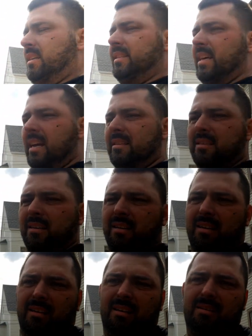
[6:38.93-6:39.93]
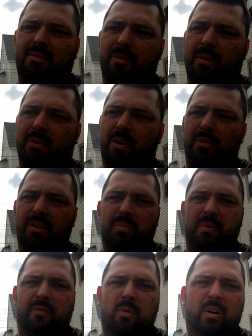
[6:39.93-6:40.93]
that whoever owned this
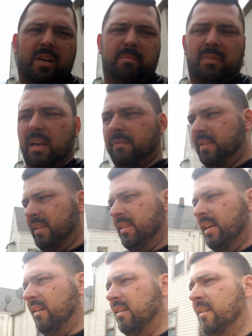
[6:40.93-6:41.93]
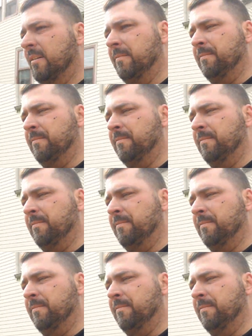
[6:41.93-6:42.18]
before him left in there,